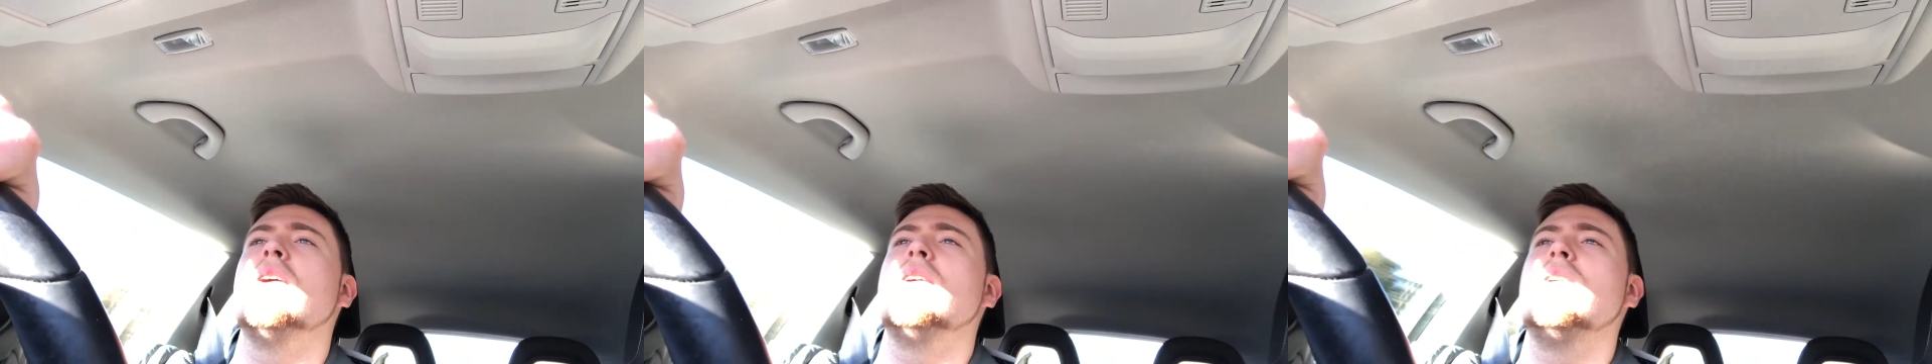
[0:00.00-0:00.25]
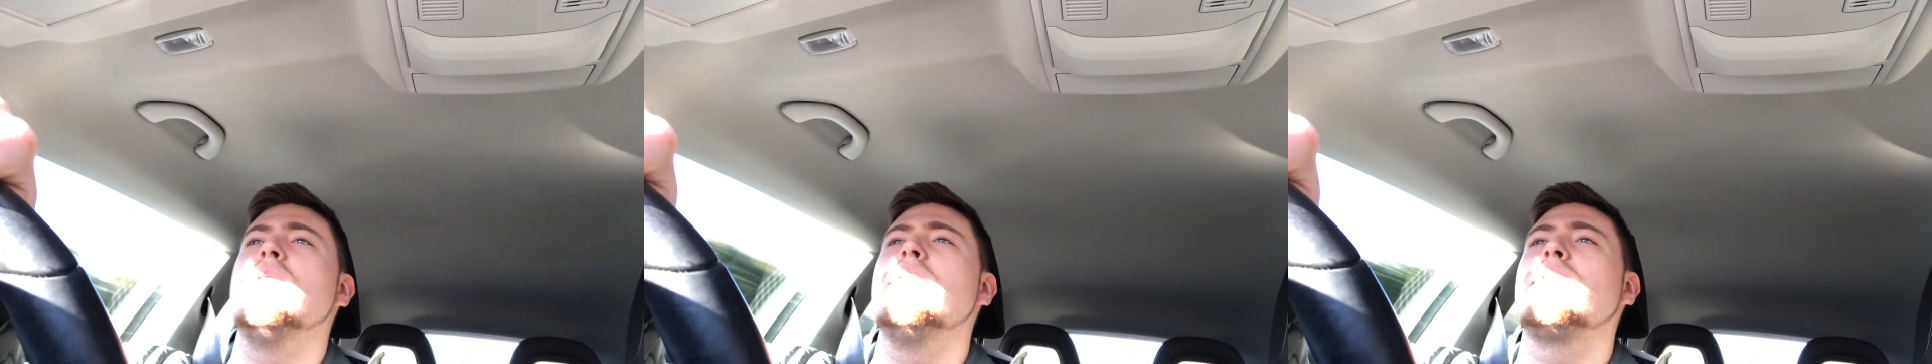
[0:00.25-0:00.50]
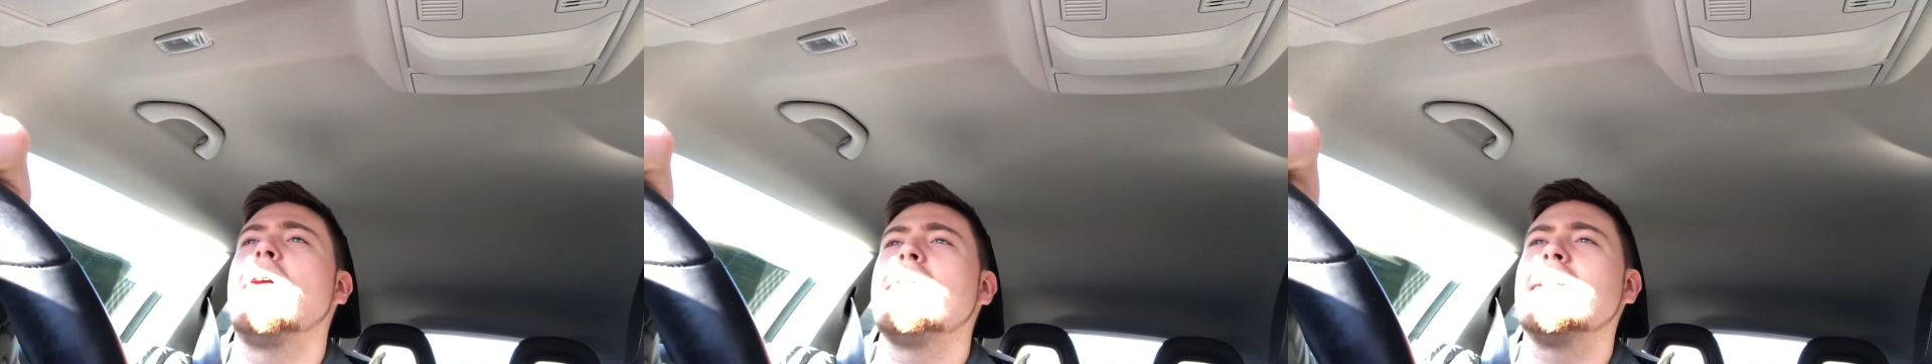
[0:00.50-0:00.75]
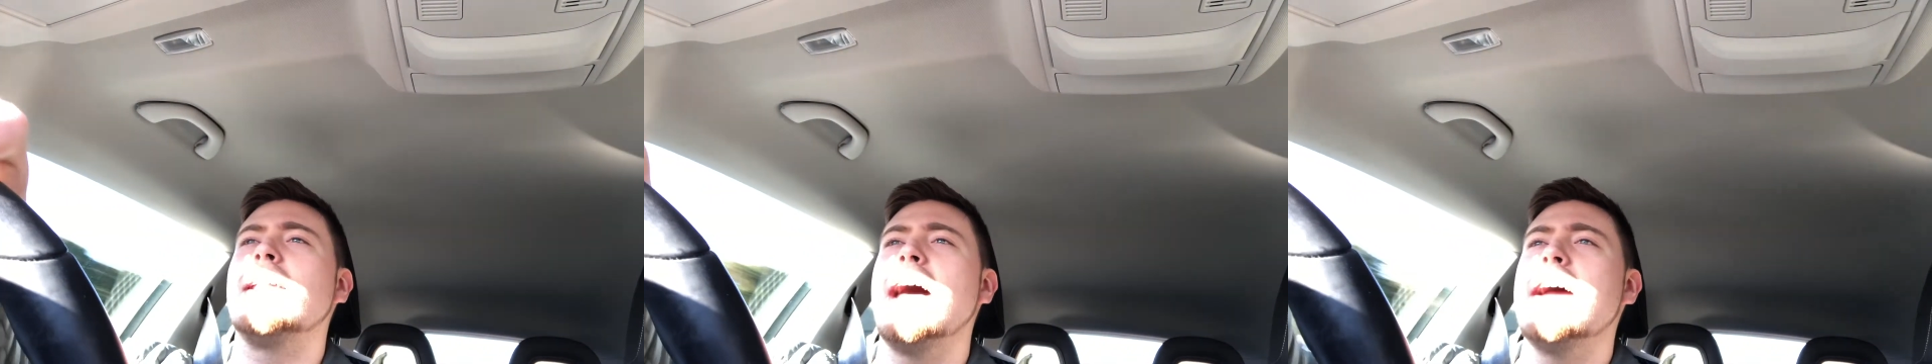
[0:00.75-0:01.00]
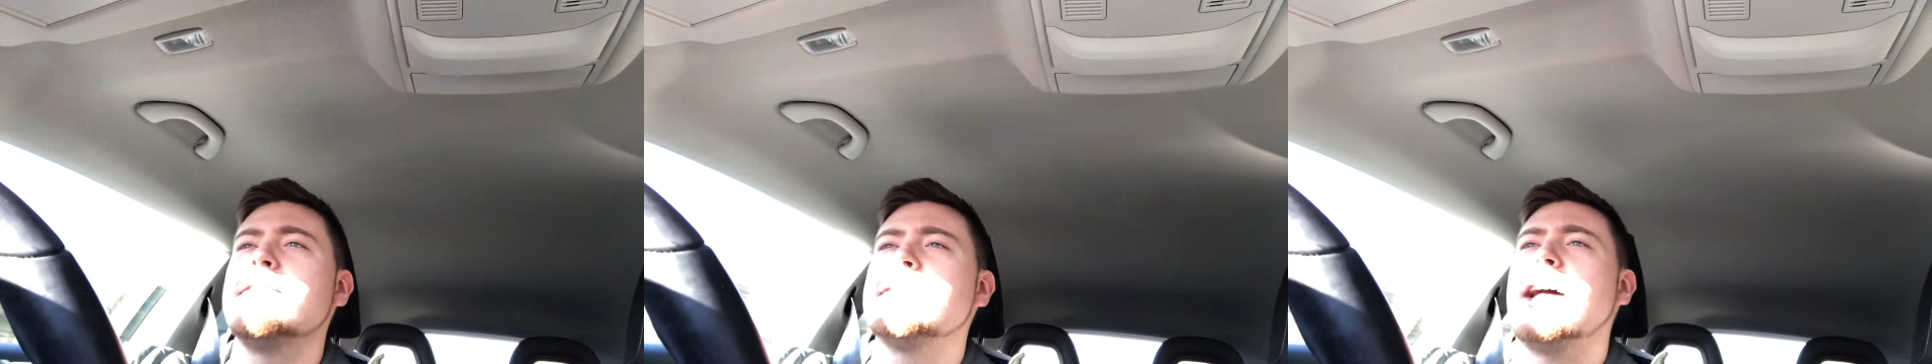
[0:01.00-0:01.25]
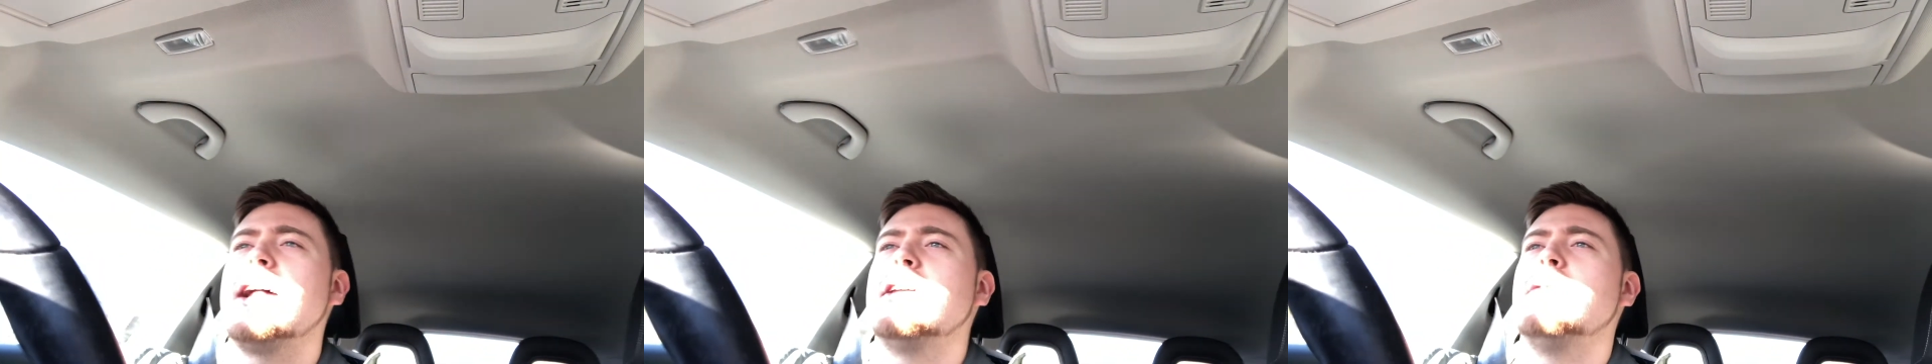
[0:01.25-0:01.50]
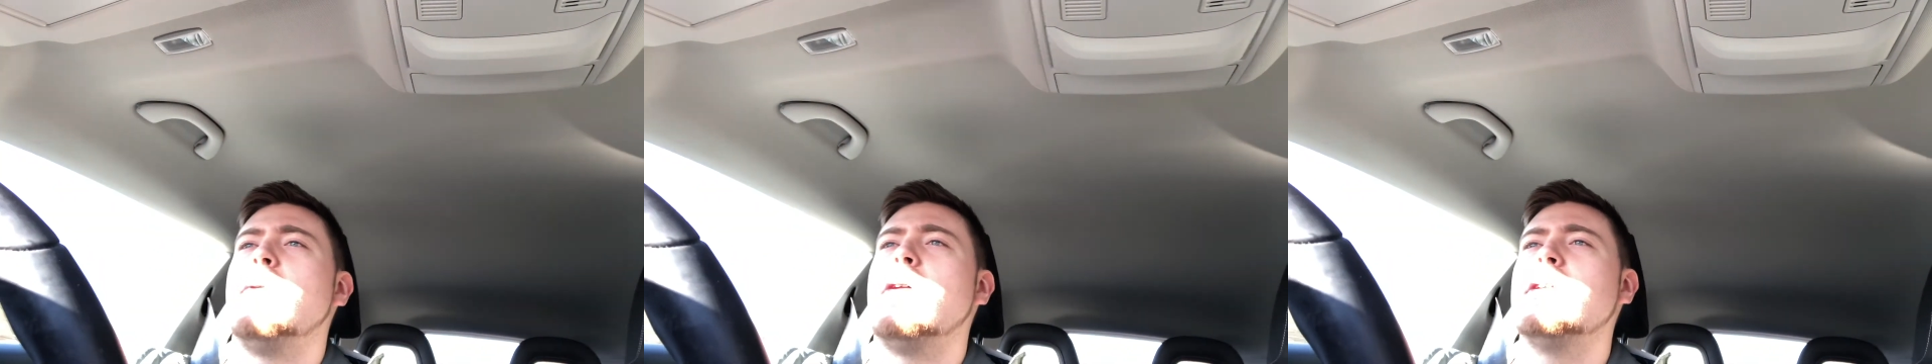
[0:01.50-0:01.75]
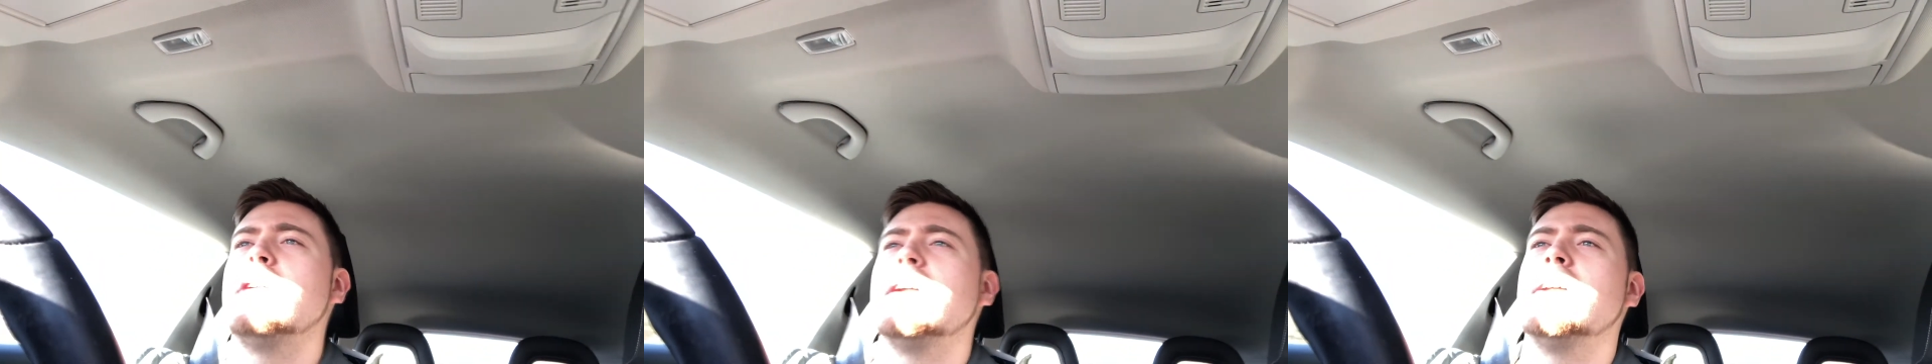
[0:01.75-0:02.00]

You've got the lifestyle you want.